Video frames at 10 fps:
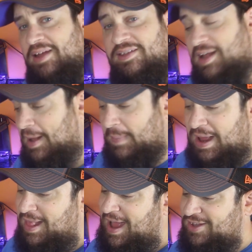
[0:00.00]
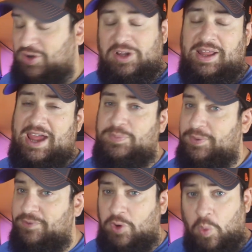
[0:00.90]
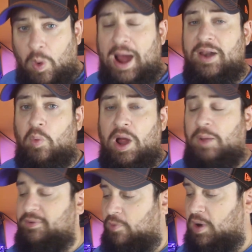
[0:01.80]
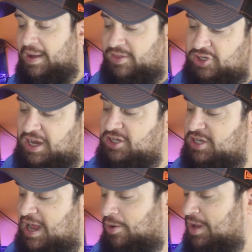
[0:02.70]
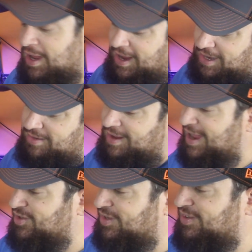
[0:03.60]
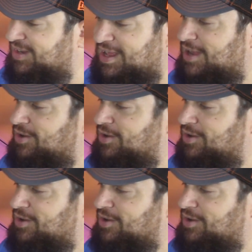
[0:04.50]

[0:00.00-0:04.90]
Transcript: sump, that's going to last me for quite a while before I have to change it out. And as you can see, I